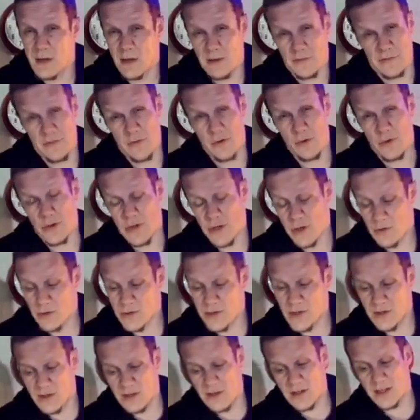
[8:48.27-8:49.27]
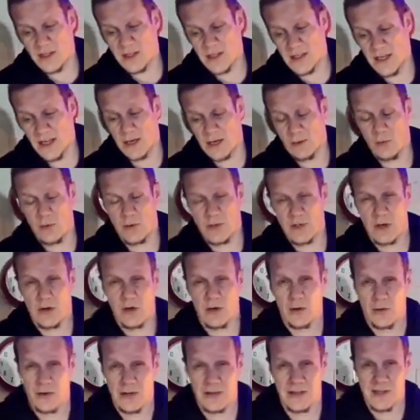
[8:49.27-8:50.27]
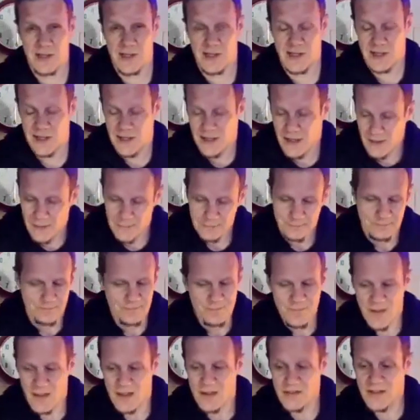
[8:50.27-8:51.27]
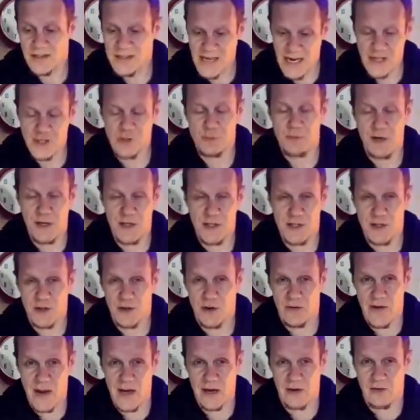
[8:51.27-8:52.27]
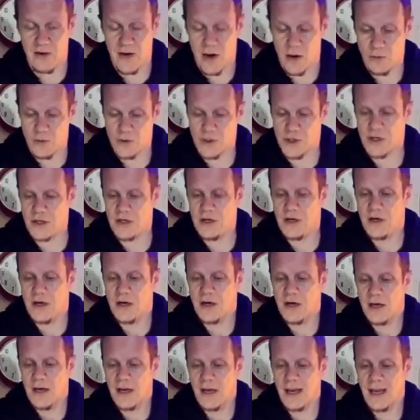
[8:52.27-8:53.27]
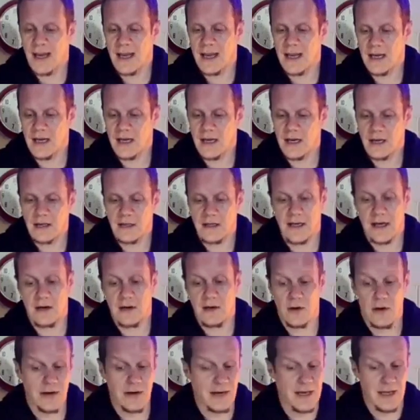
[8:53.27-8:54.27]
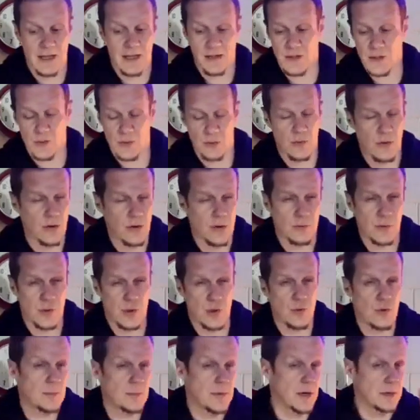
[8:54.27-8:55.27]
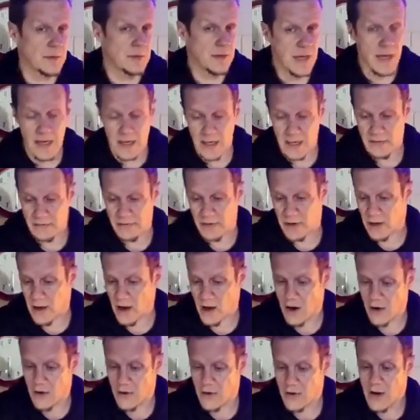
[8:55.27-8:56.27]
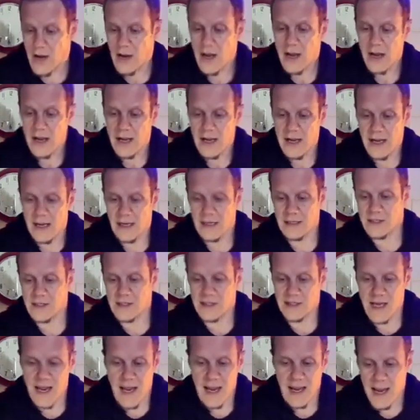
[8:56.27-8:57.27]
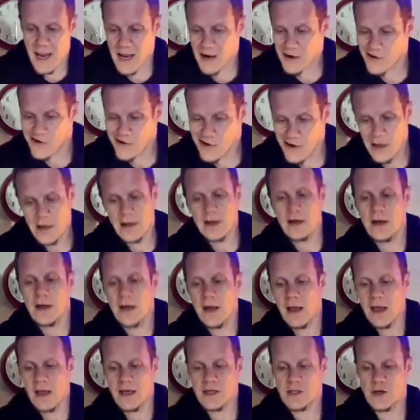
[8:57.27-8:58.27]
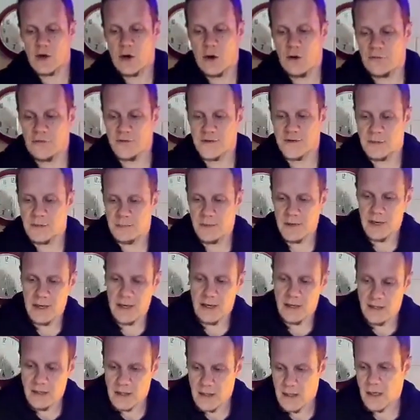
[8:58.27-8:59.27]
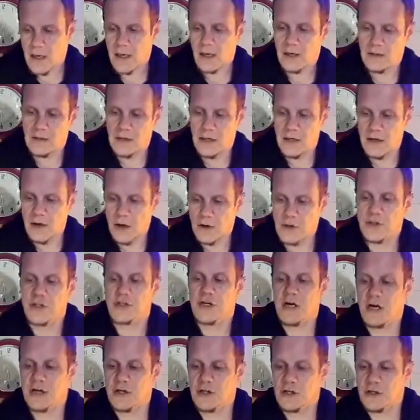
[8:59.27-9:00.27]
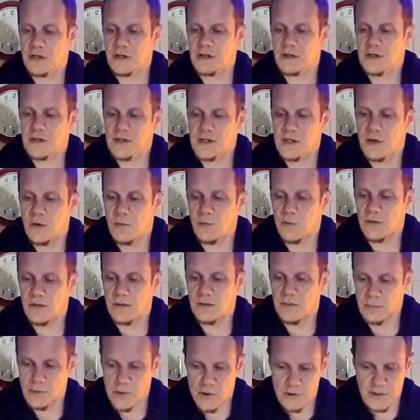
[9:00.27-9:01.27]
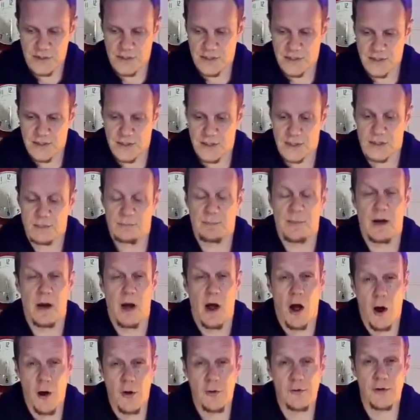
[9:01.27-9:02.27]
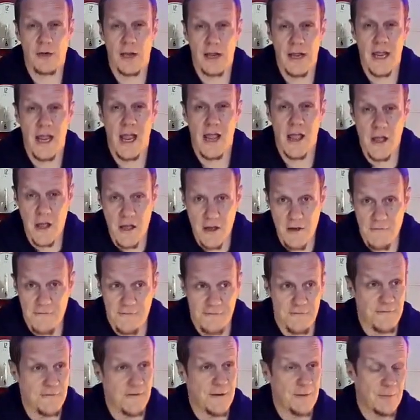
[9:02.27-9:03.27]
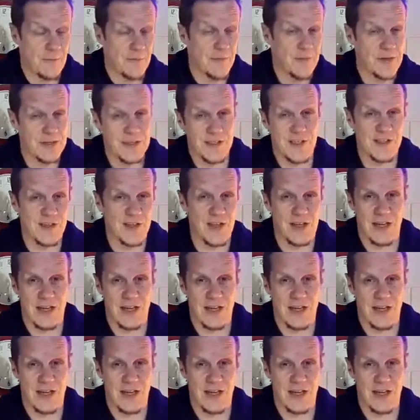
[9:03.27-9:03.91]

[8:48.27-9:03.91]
if you're used to dealing with tyrants, the Dutch Minister of Agriculture, Henk, now I'm going to get this wrong, I'm sure, but I'm going to give it a go. Henk Staghouwer has offered to begin negotiations with the protesters, but only if, this is